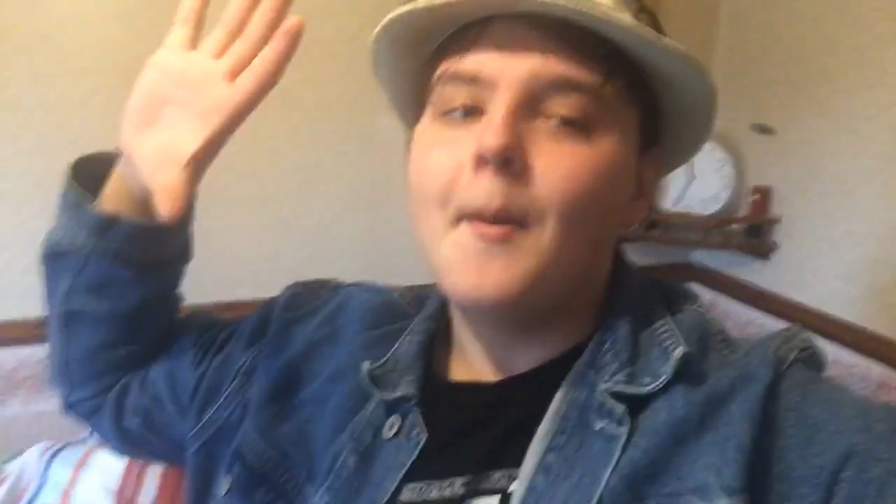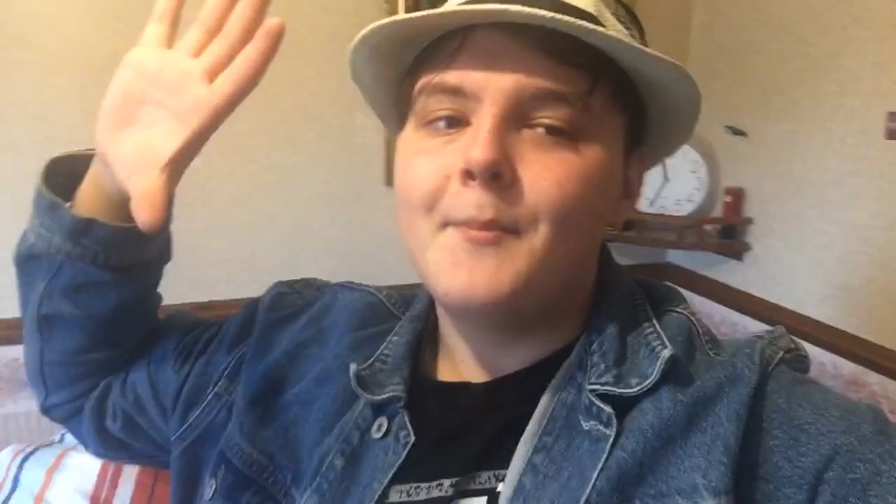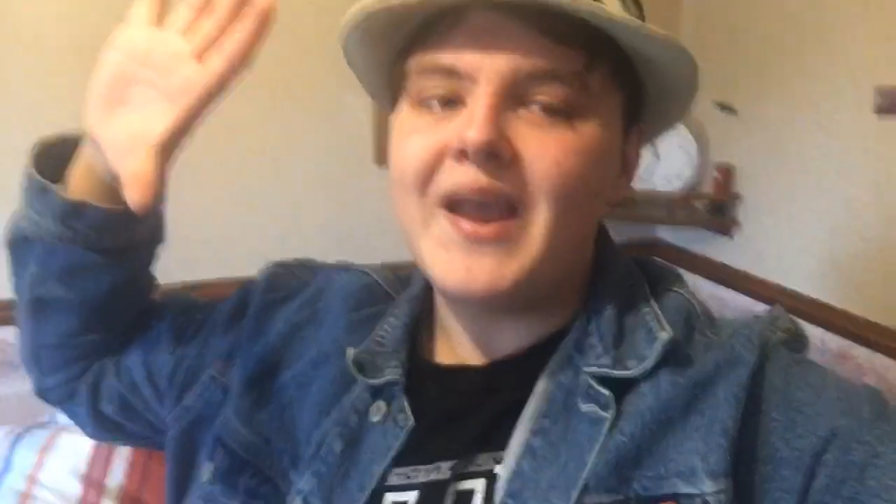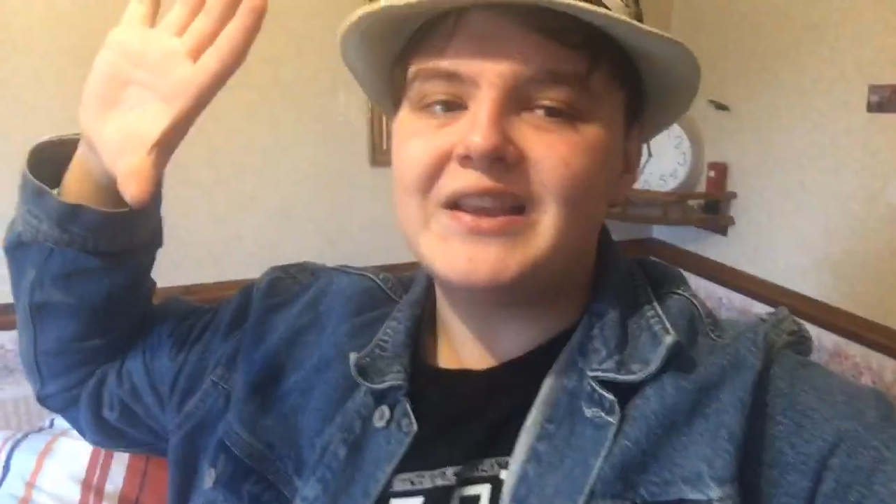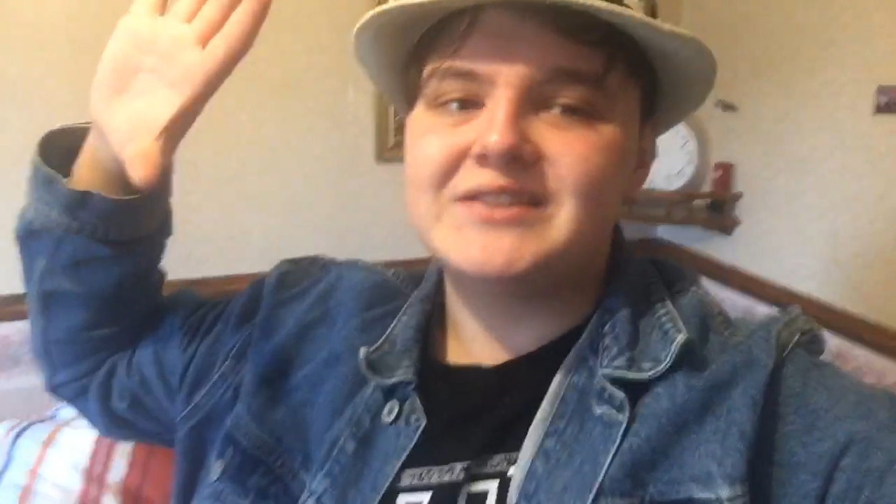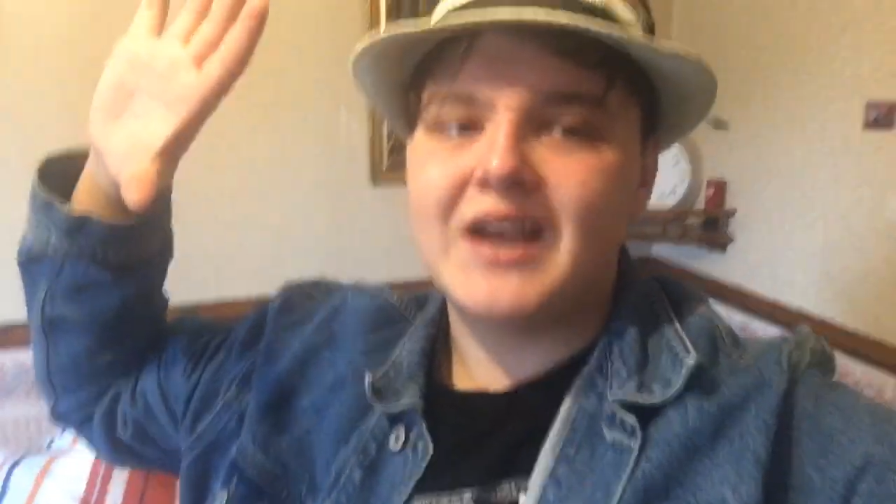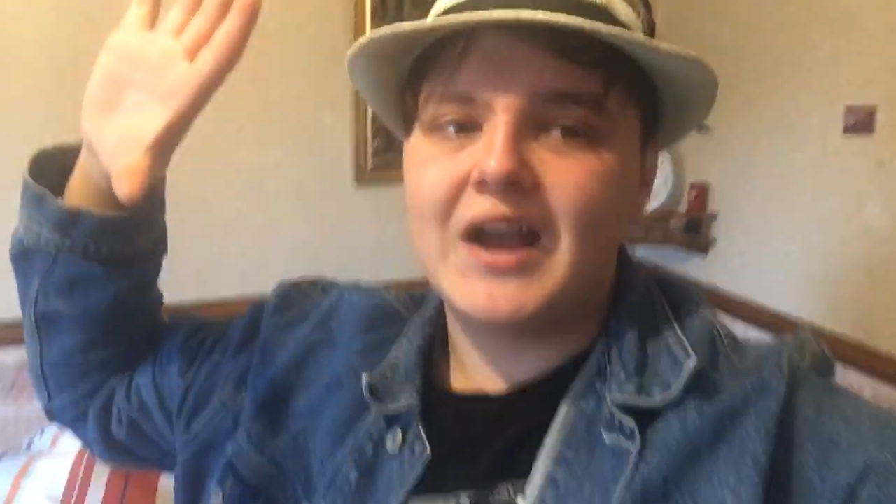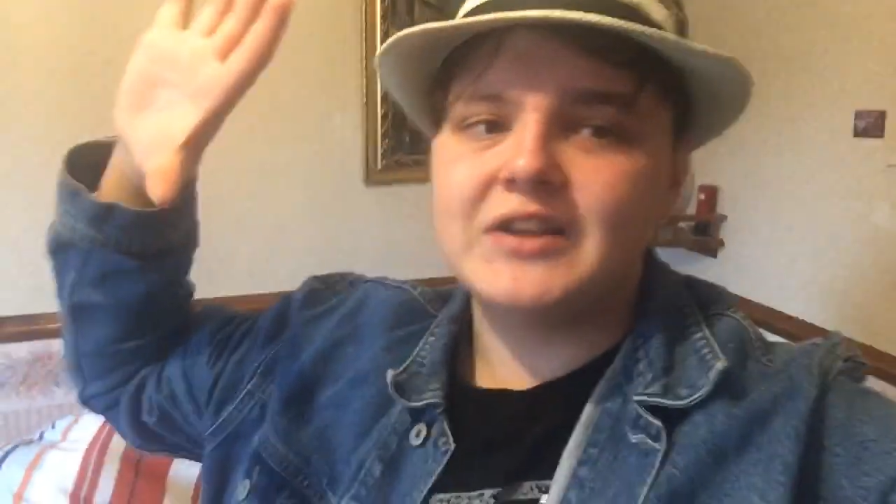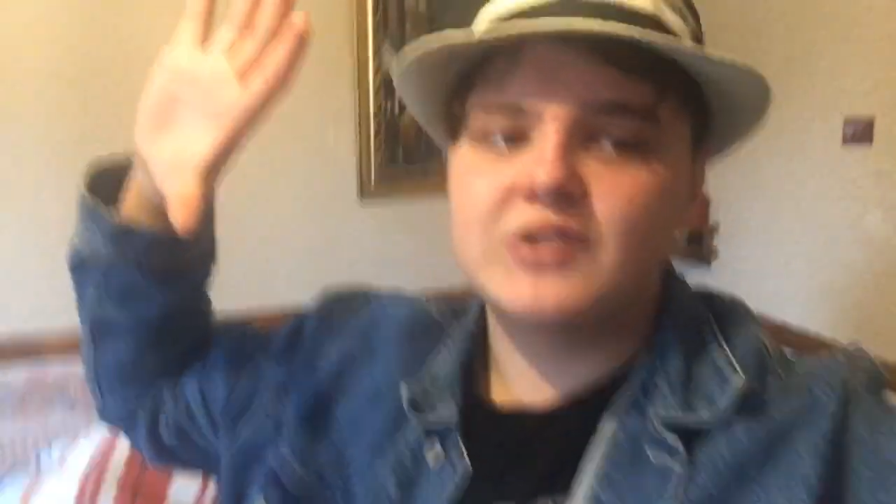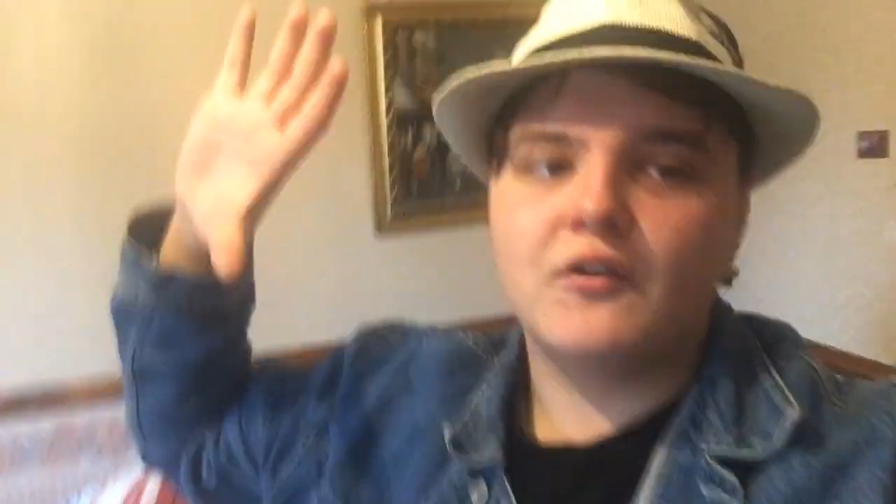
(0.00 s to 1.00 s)
Peace,
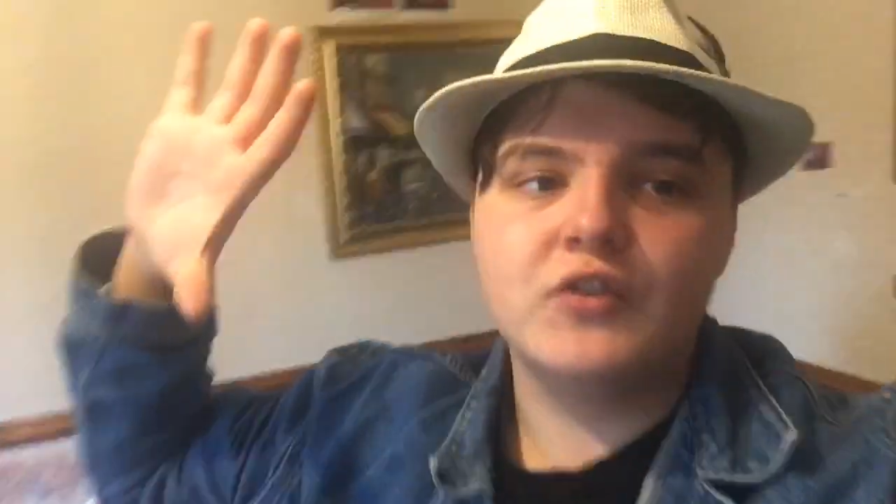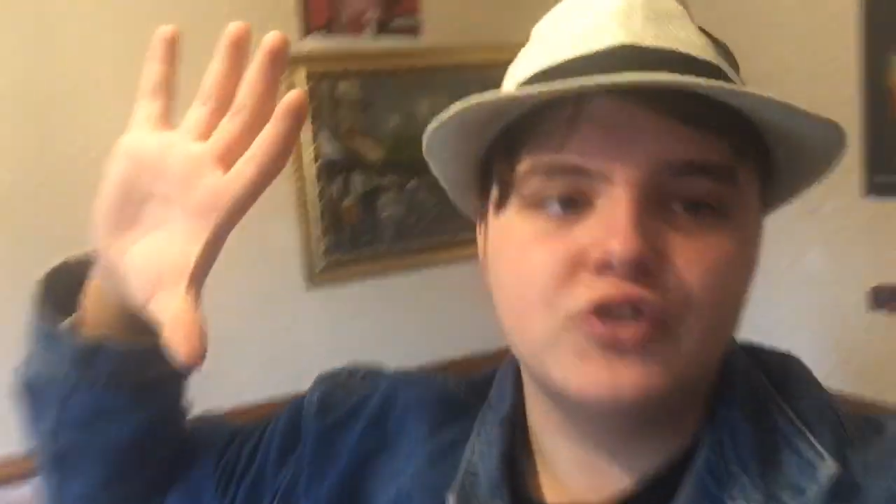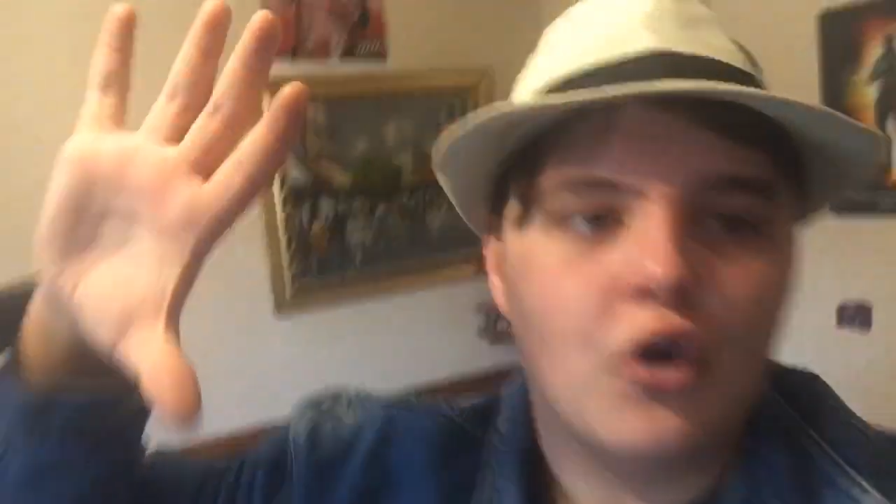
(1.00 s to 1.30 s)
guys. Love yous